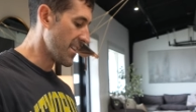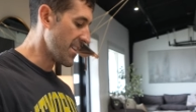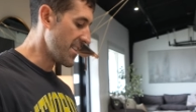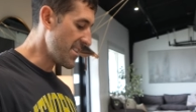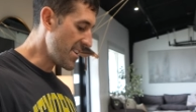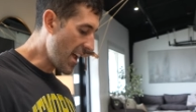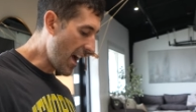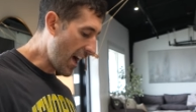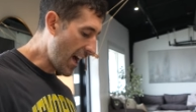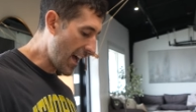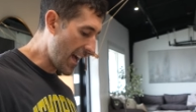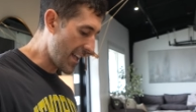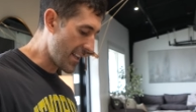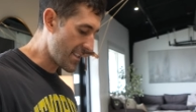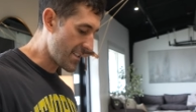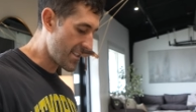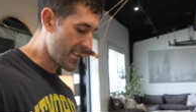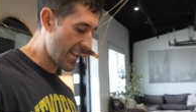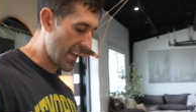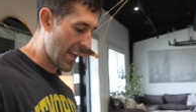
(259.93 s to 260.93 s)

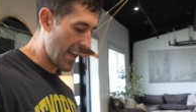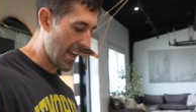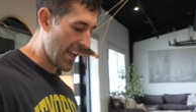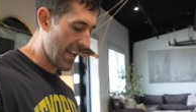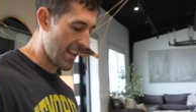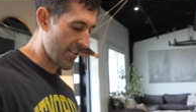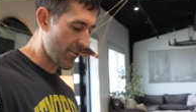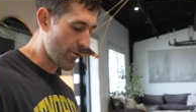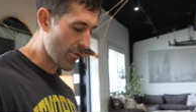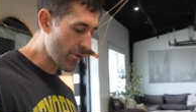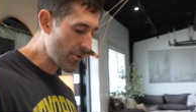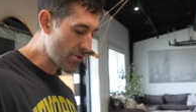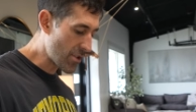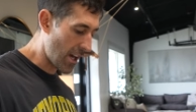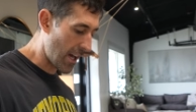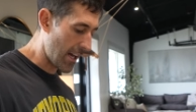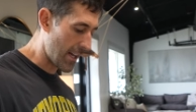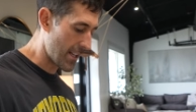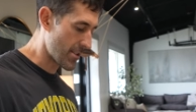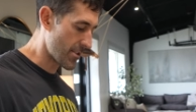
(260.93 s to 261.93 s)
nuts and
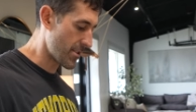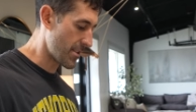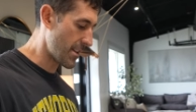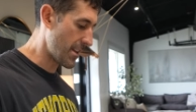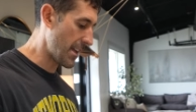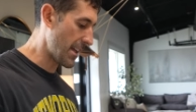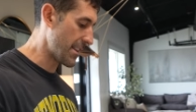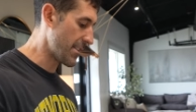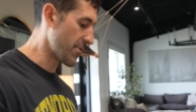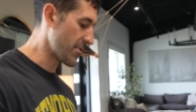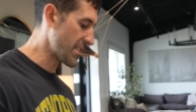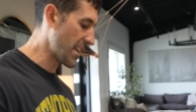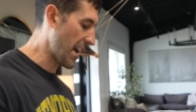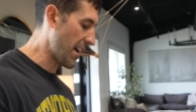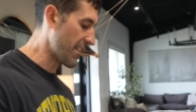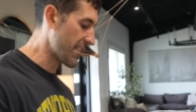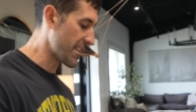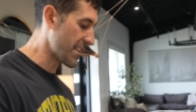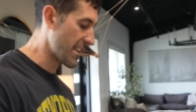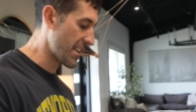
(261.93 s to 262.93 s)
croutons in their
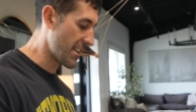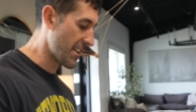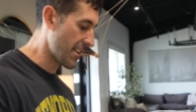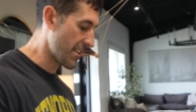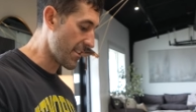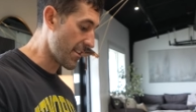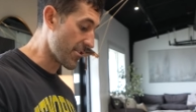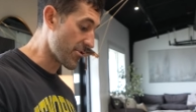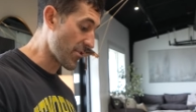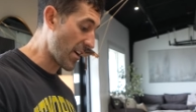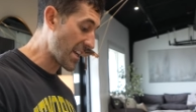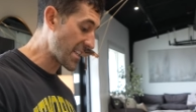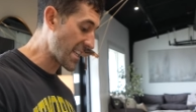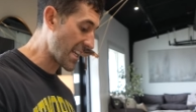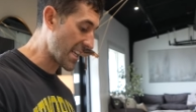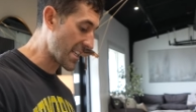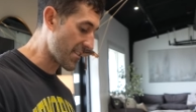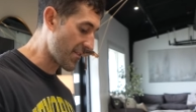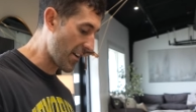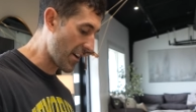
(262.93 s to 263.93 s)
salad, and the, the
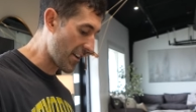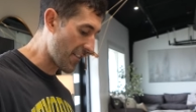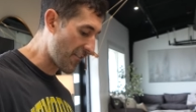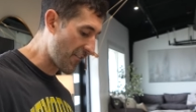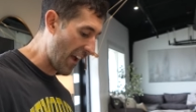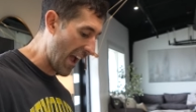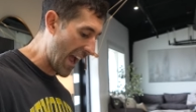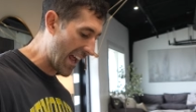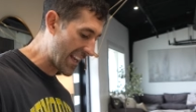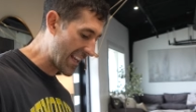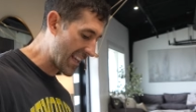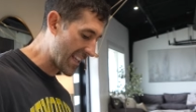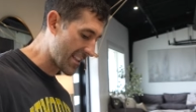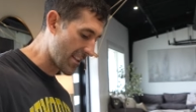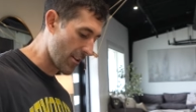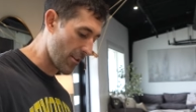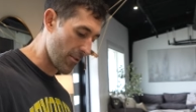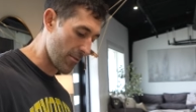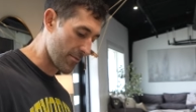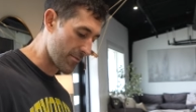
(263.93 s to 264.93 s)
dressing is very fatty, and
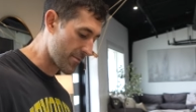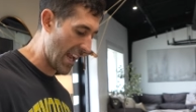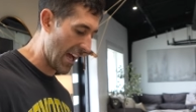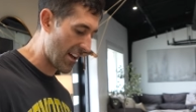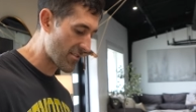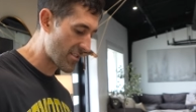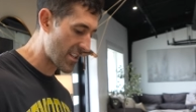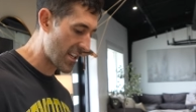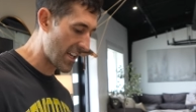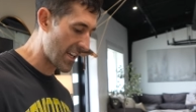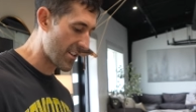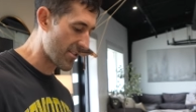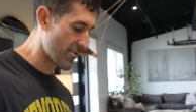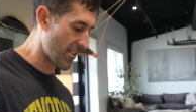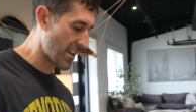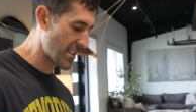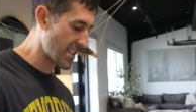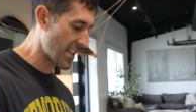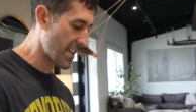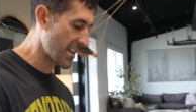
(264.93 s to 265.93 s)
they'll douse it in
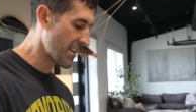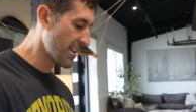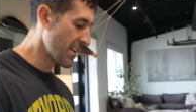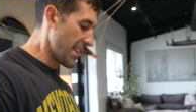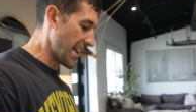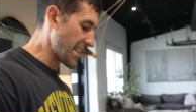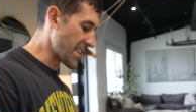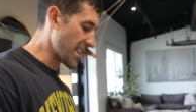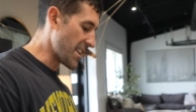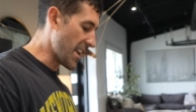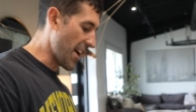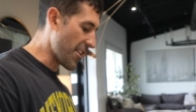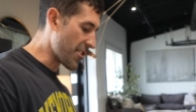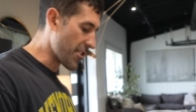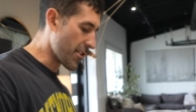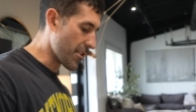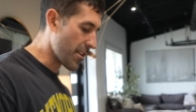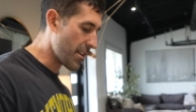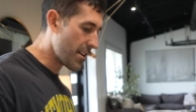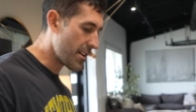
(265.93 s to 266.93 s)
dressing. That's
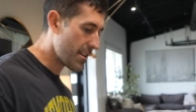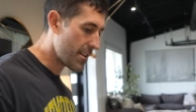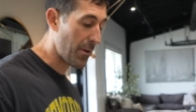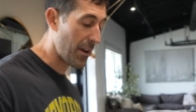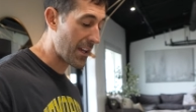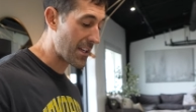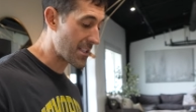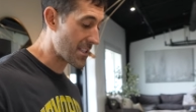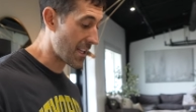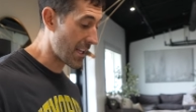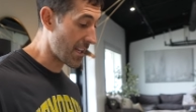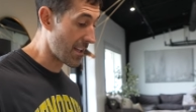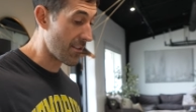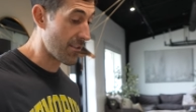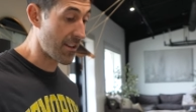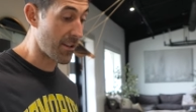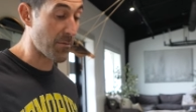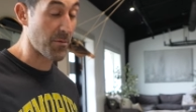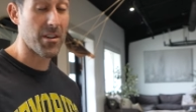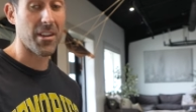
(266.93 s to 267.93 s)
another place that you
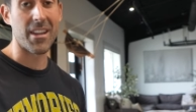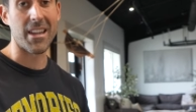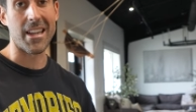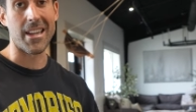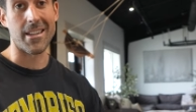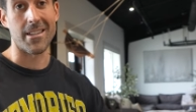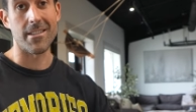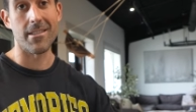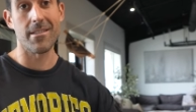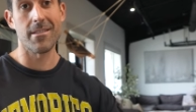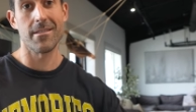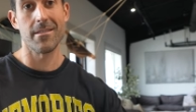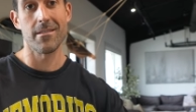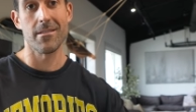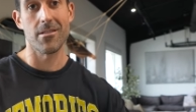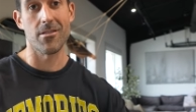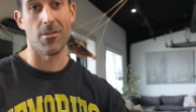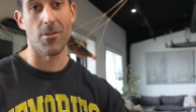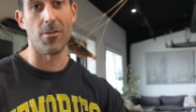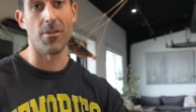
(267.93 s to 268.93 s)
can really get
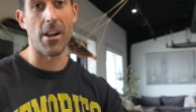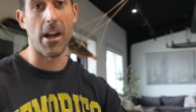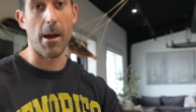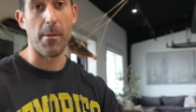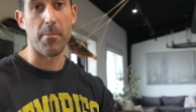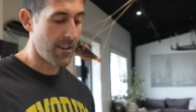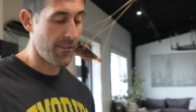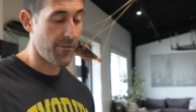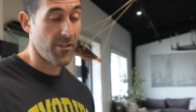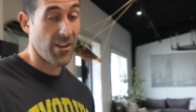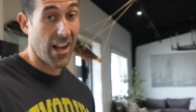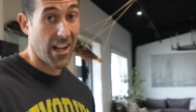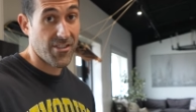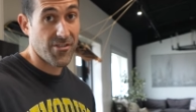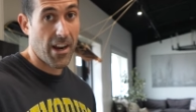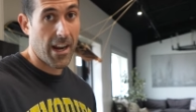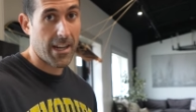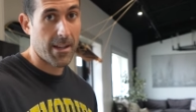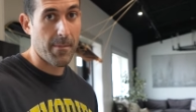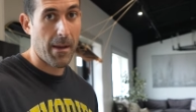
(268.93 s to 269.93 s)
screwed up if you're not
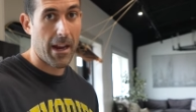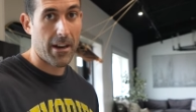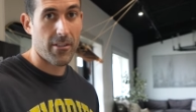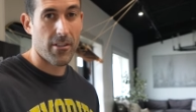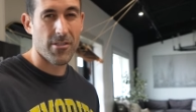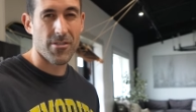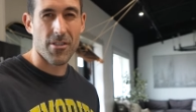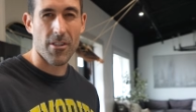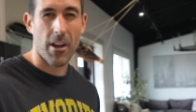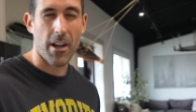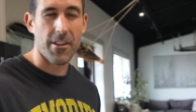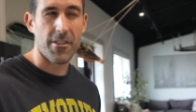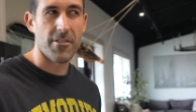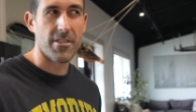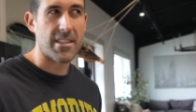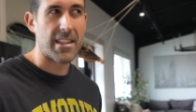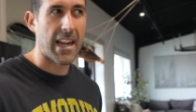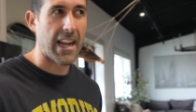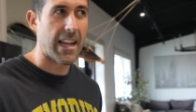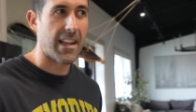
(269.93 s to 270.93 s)
tracking macros or
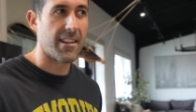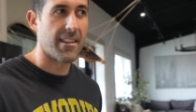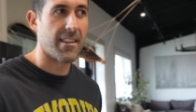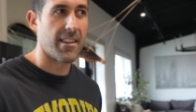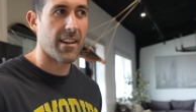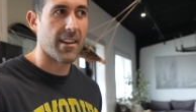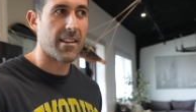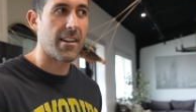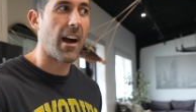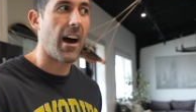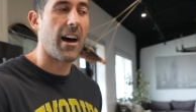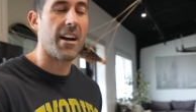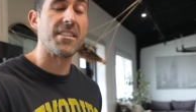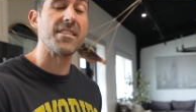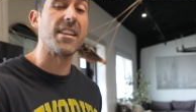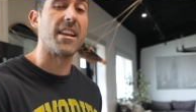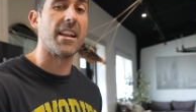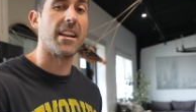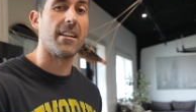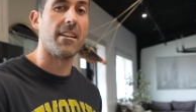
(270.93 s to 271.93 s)
understand the
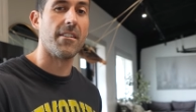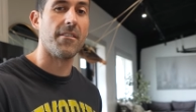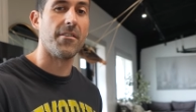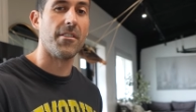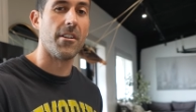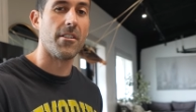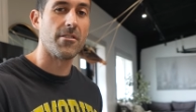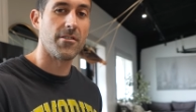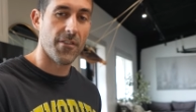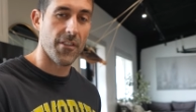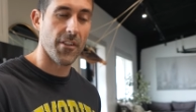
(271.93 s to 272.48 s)
content of those